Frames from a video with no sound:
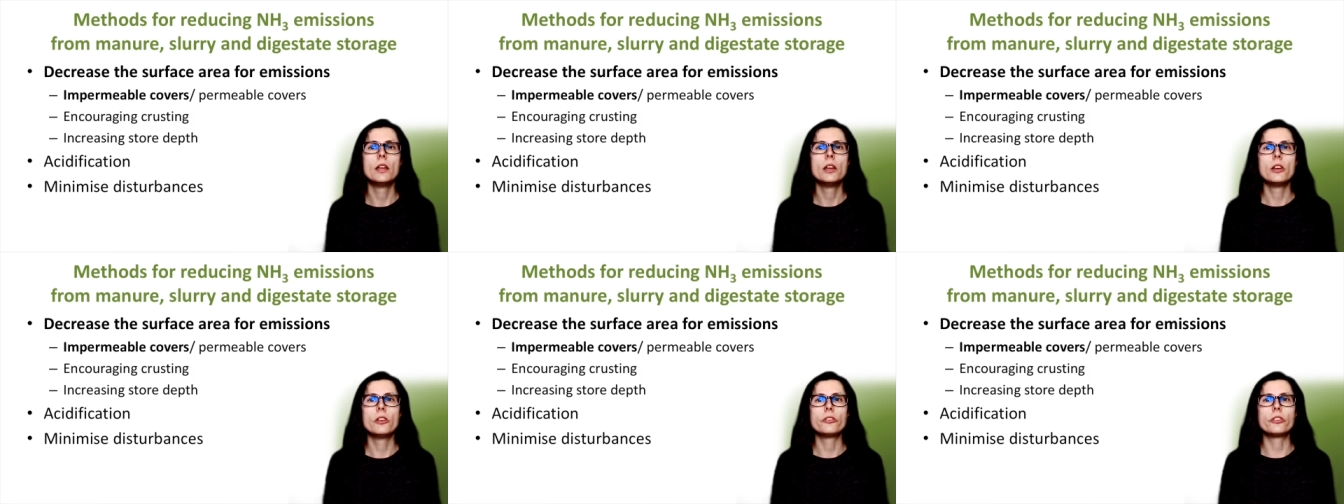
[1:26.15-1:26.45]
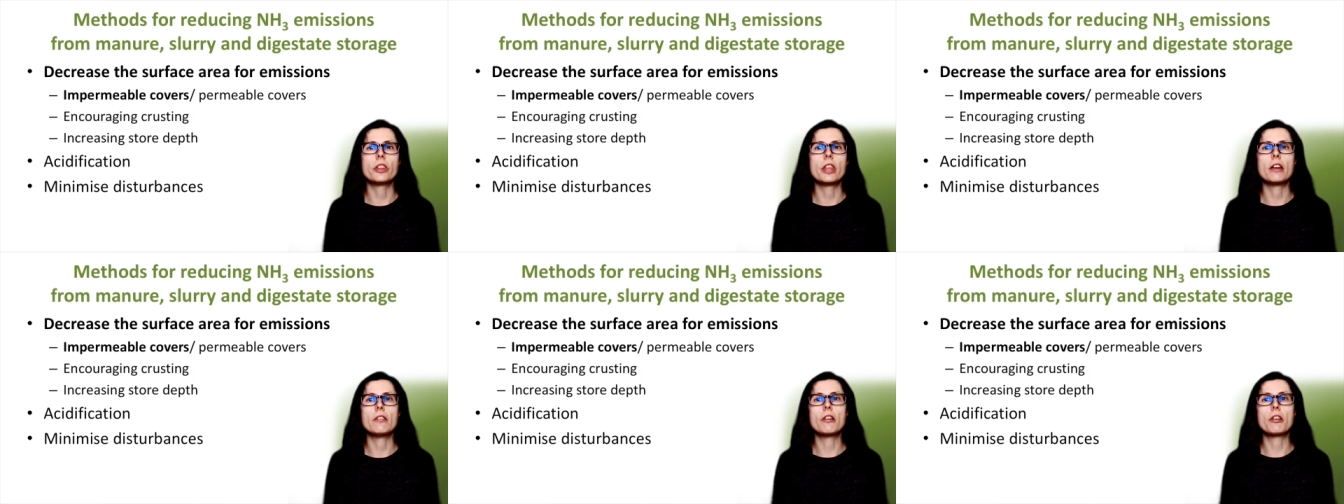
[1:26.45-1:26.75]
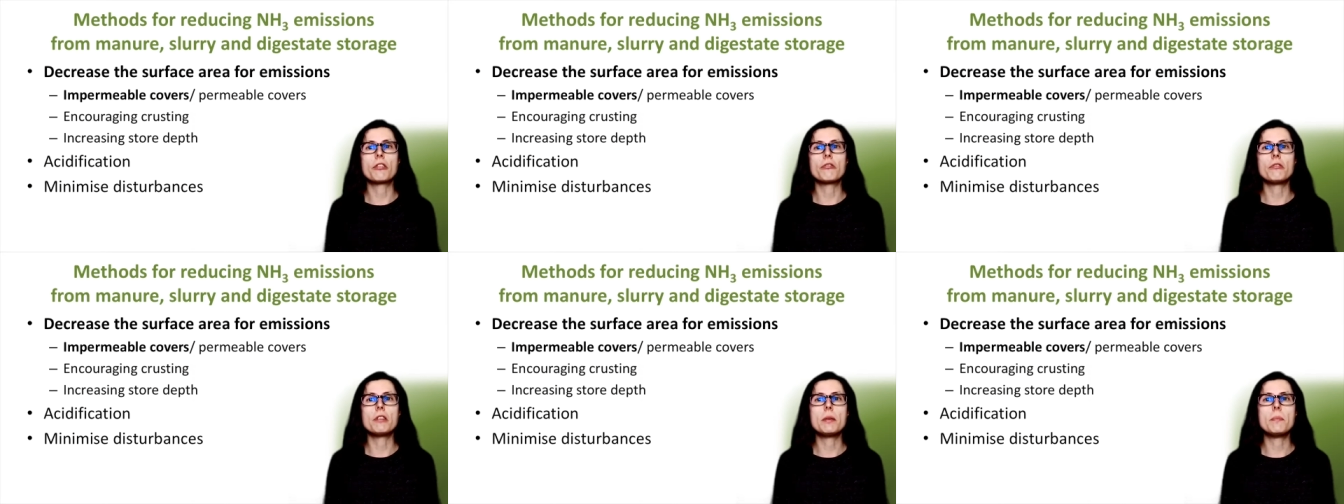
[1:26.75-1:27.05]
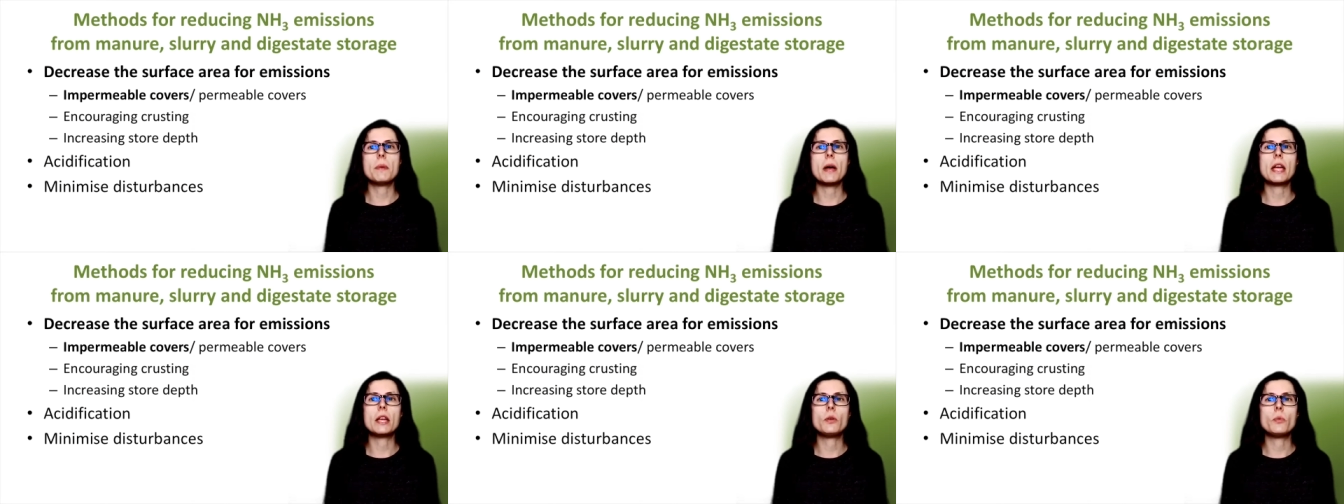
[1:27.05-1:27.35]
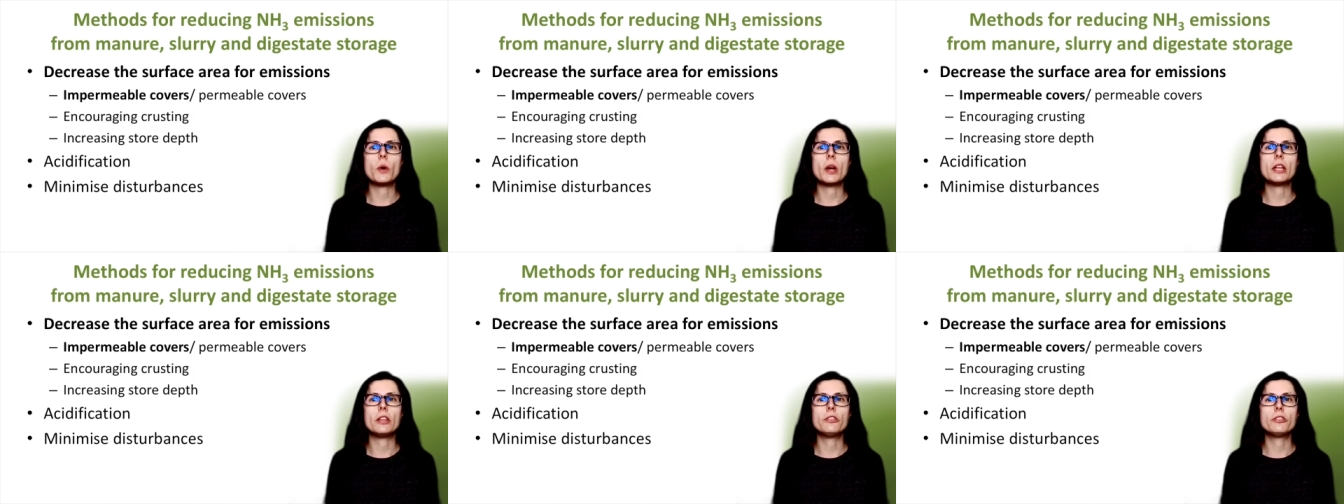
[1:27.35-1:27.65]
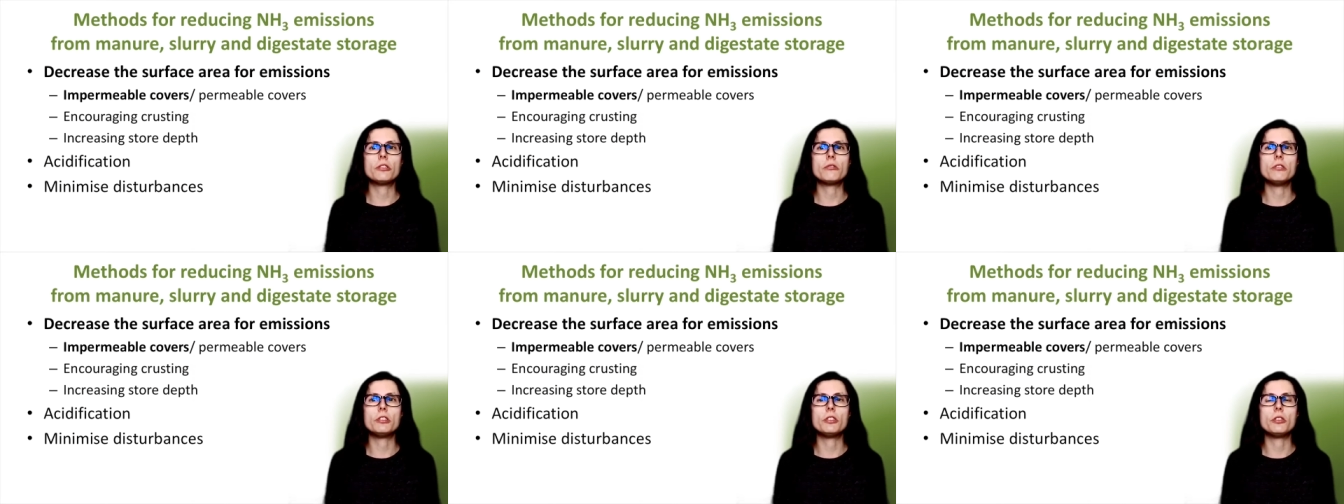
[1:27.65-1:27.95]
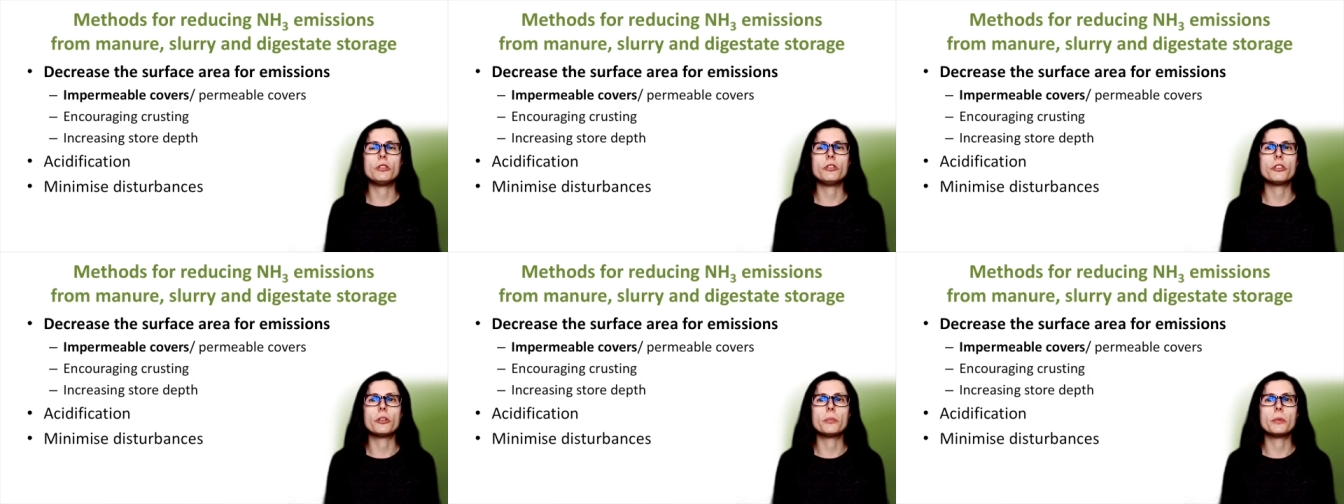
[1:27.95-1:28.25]
So there are three main ways to
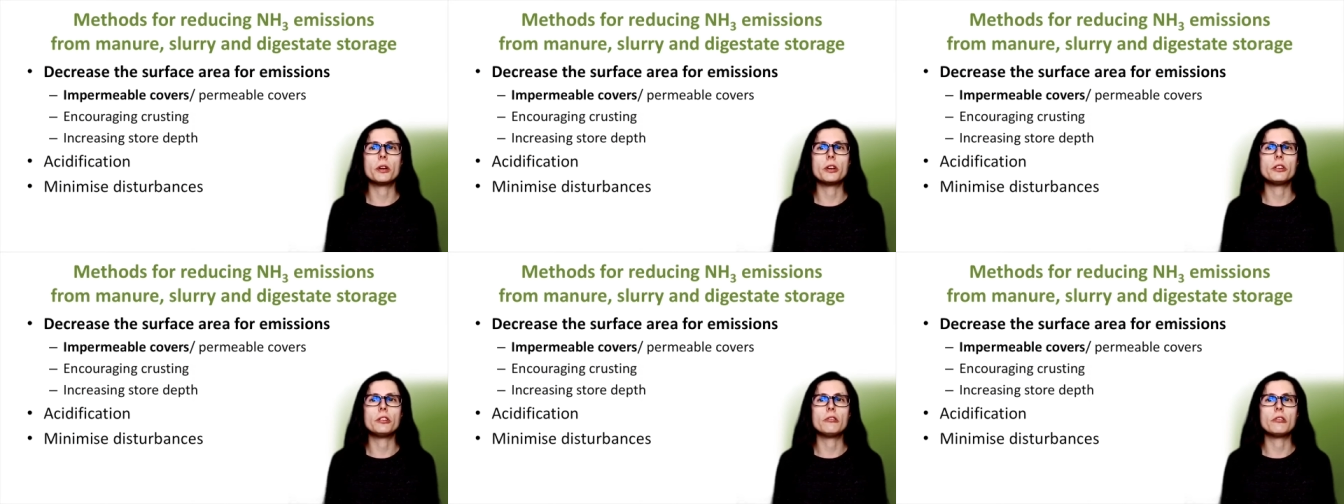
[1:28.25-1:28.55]
reduce ammonia